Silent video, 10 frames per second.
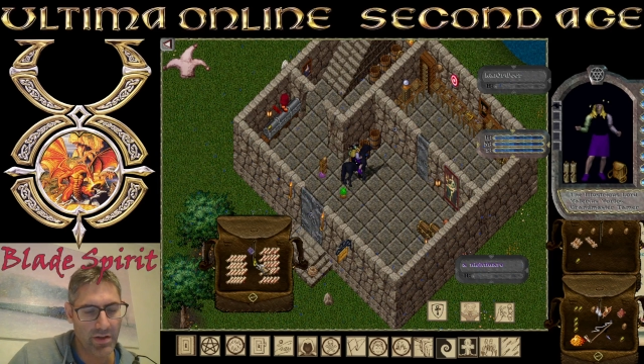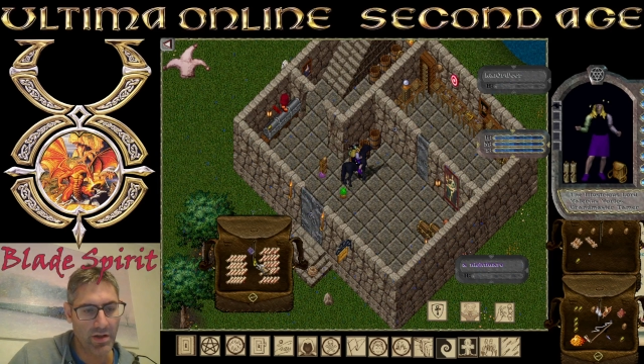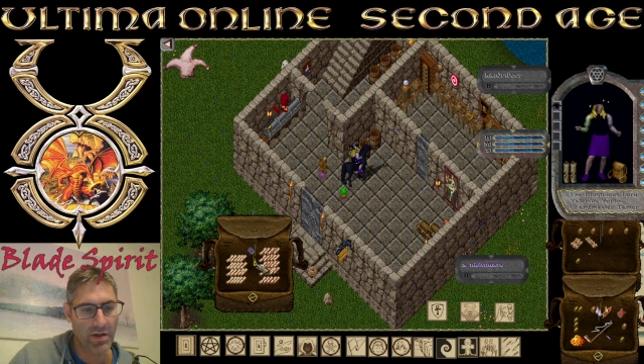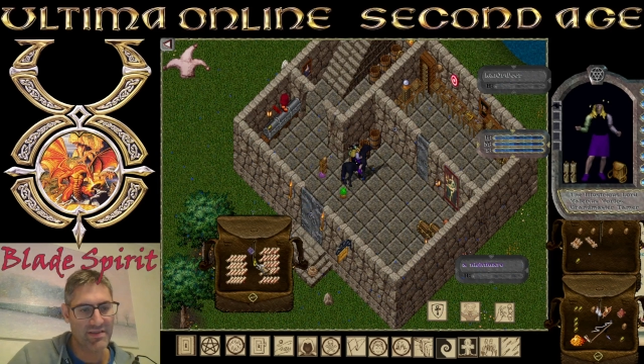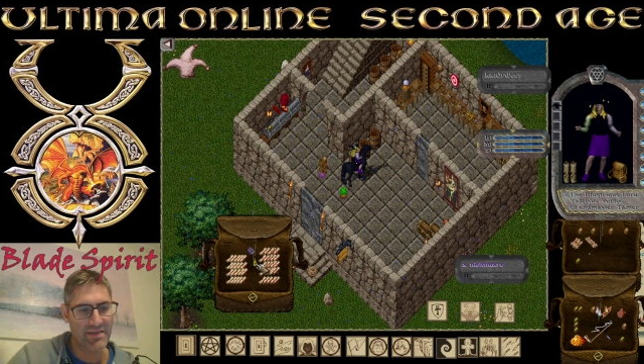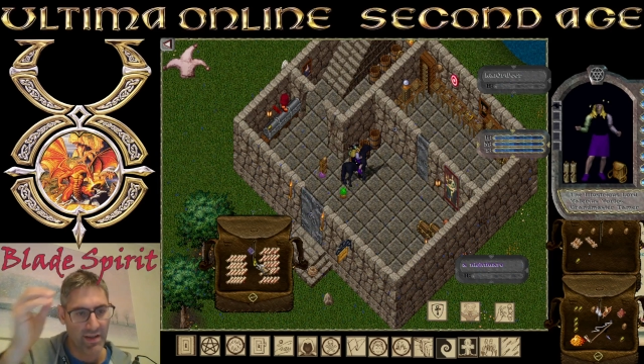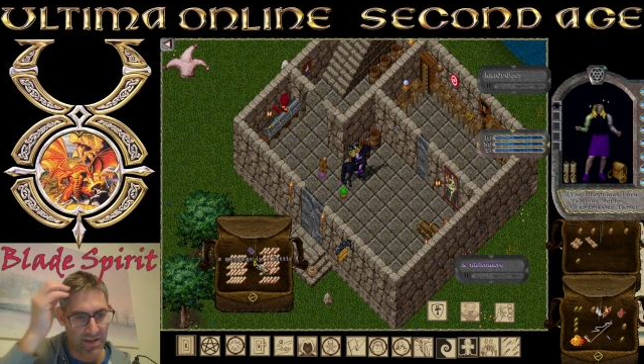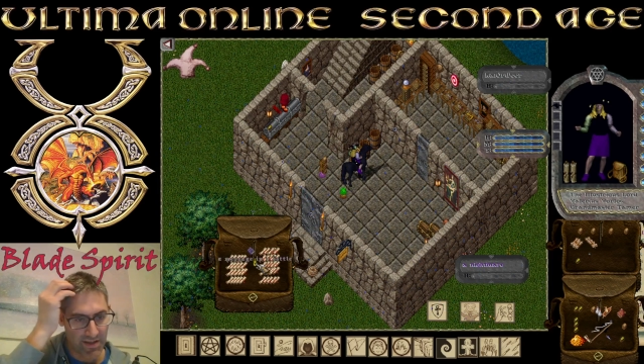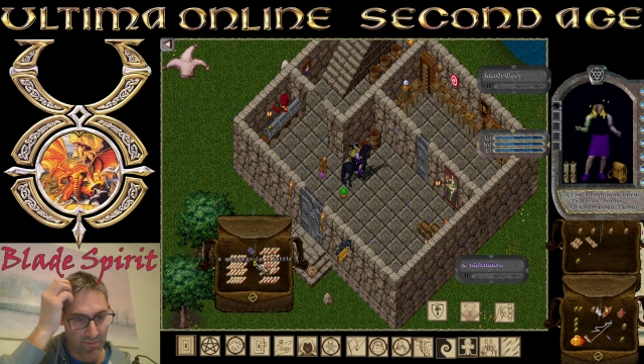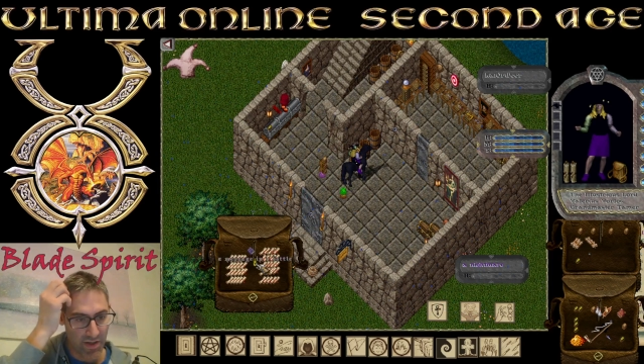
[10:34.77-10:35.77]
and it
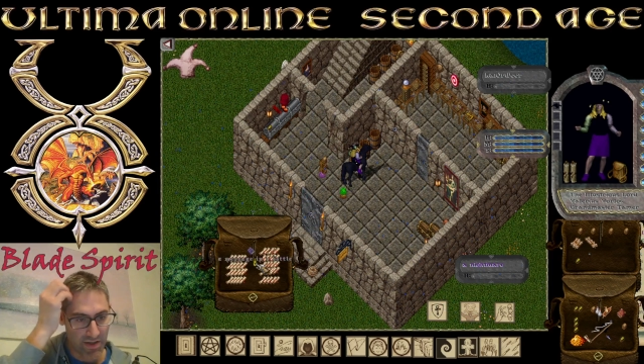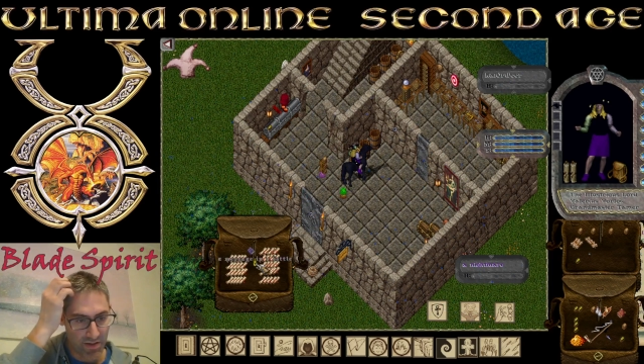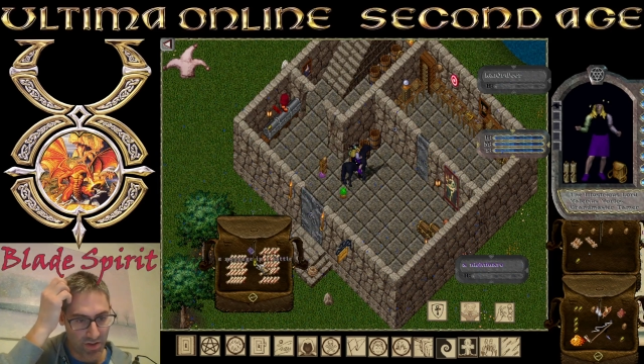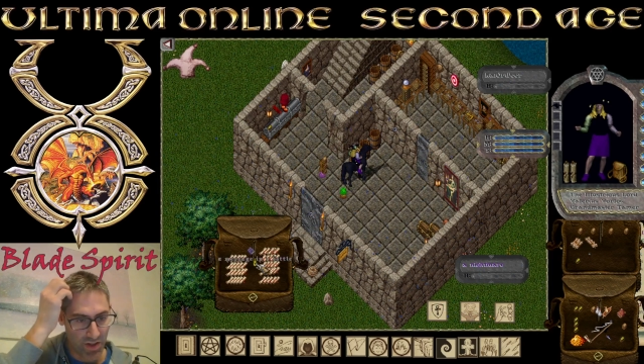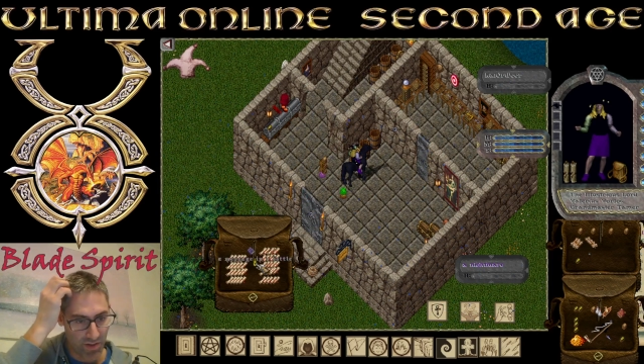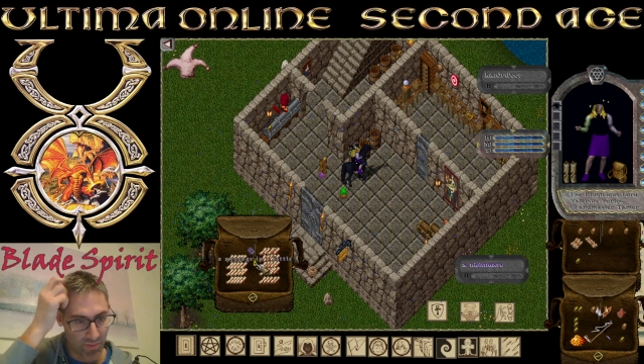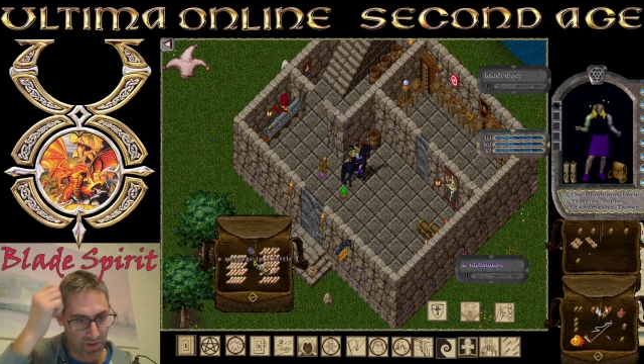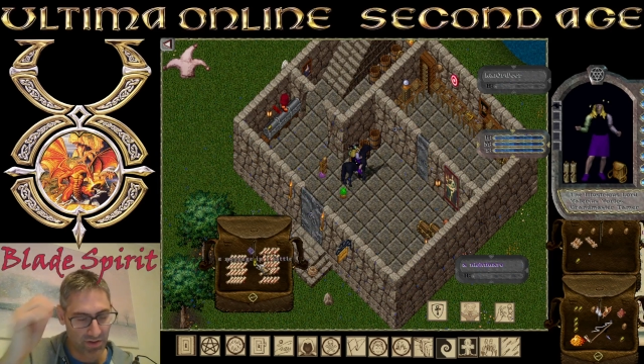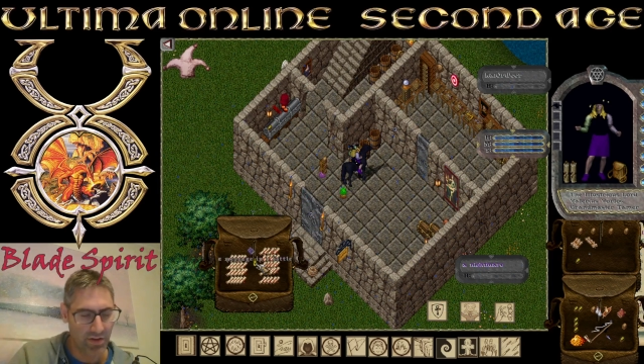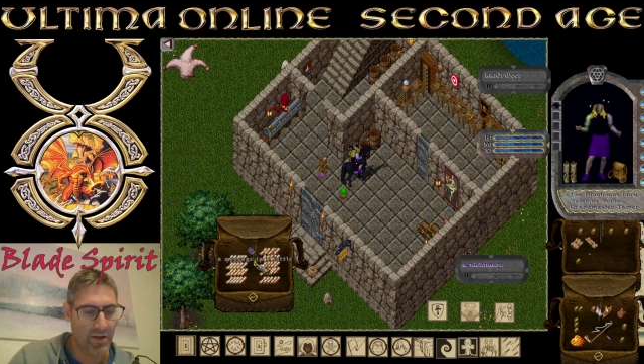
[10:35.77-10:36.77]
says message in a
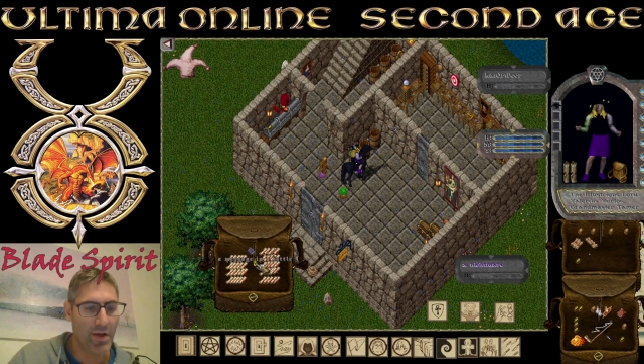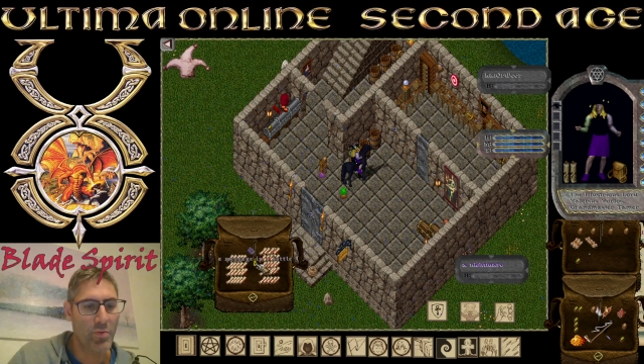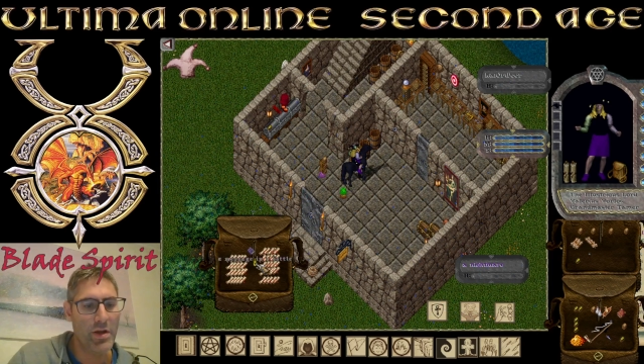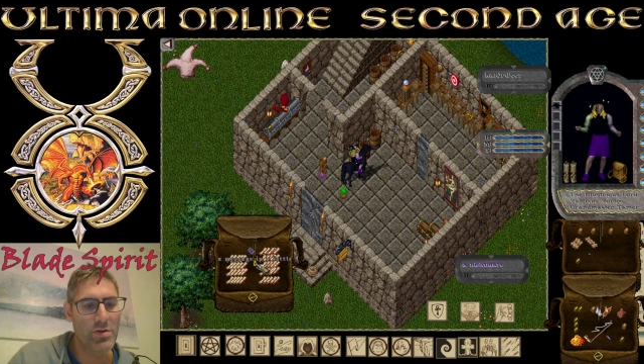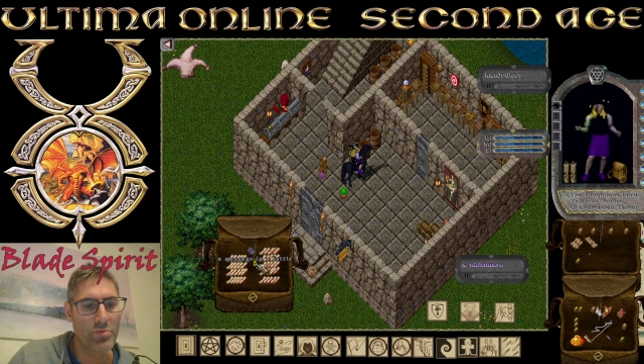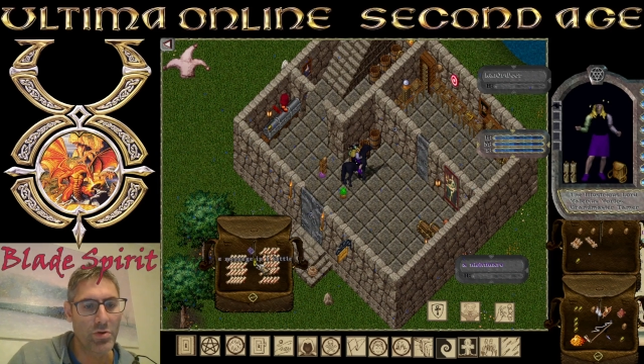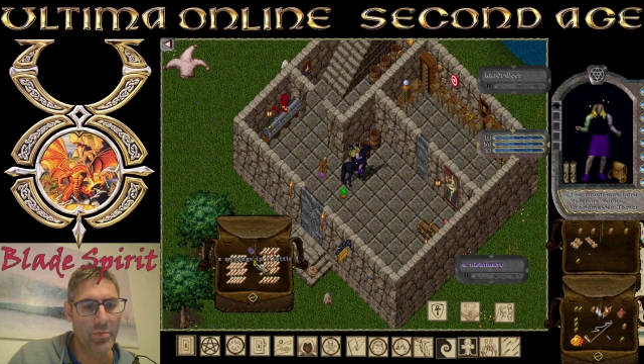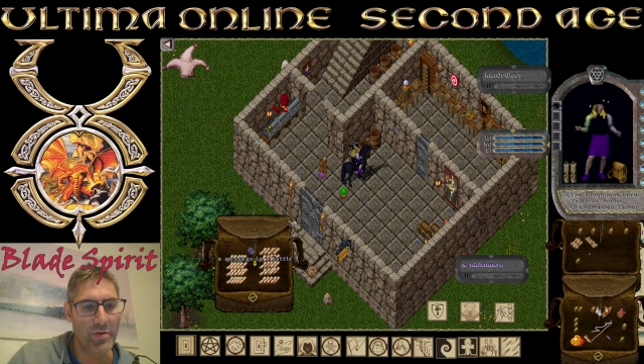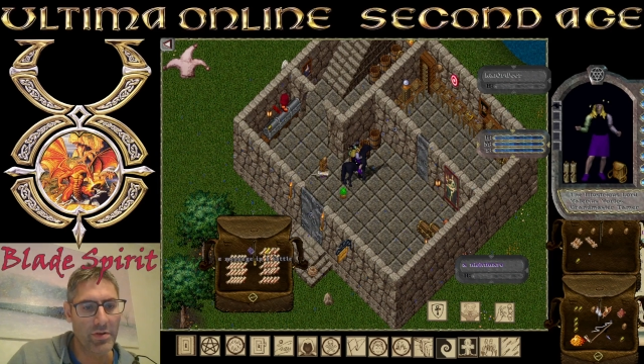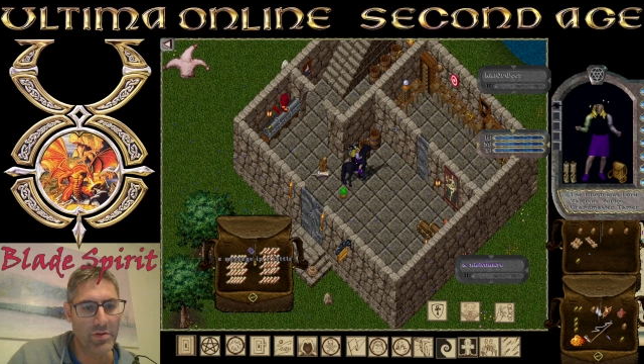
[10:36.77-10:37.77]
bottle, and when you
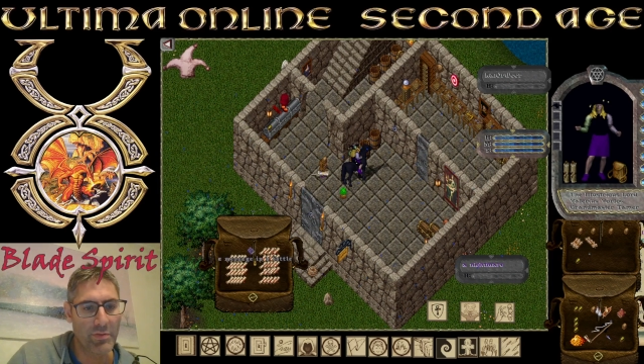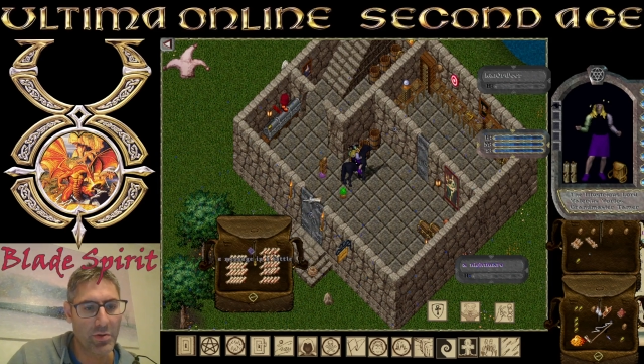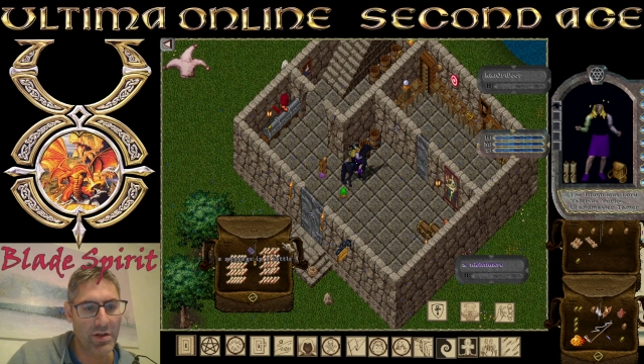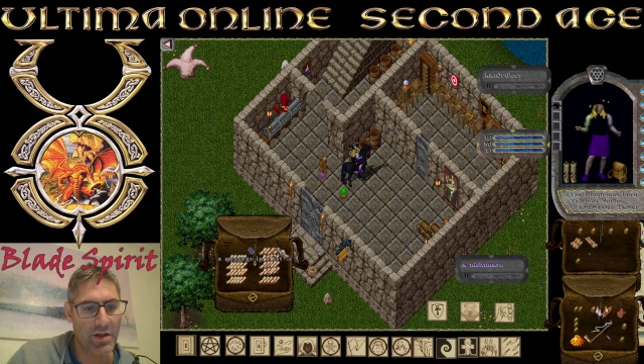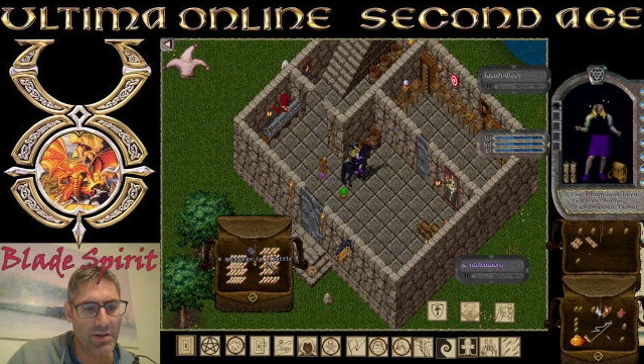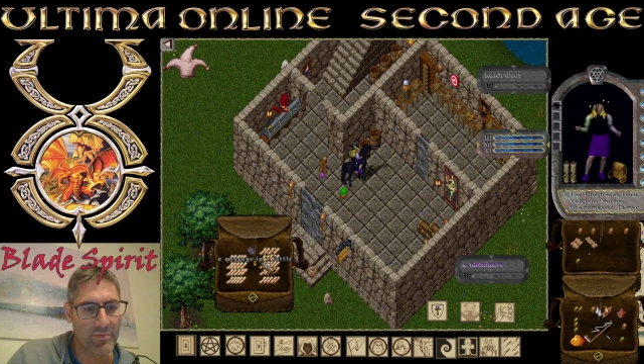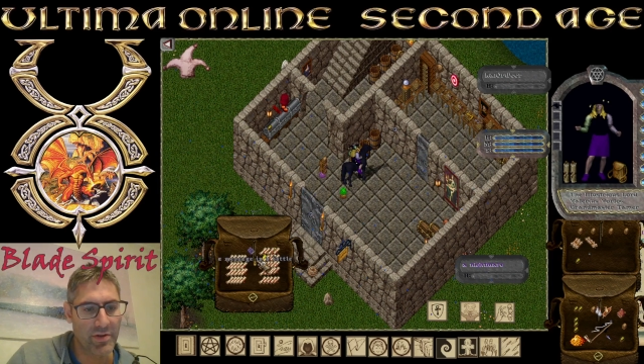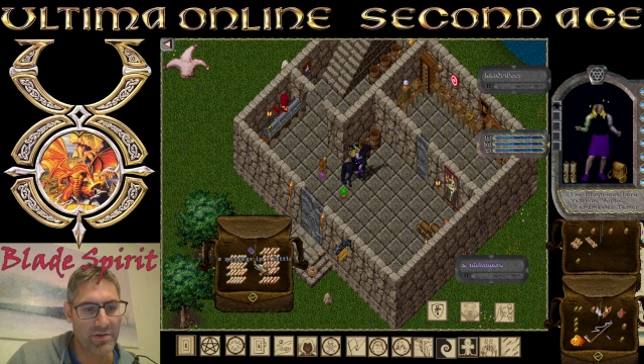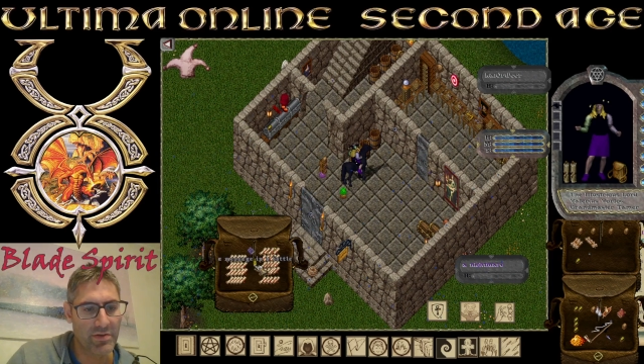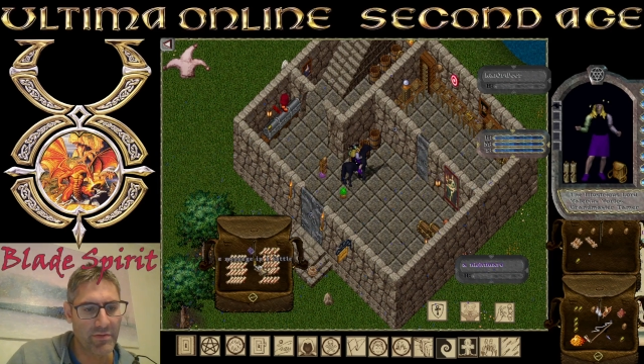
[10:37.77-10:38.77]
open, you double click the
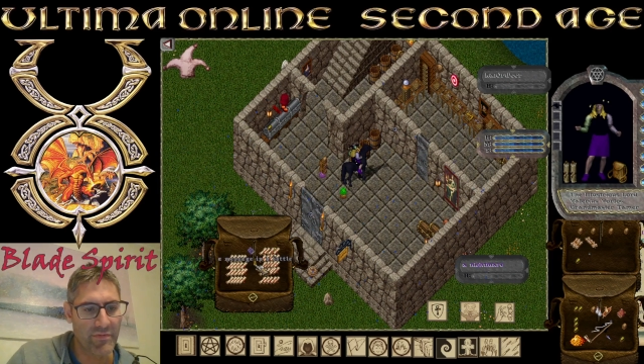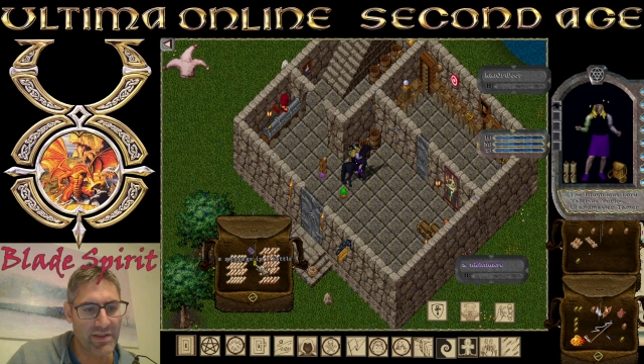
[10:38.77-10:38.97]
bottle.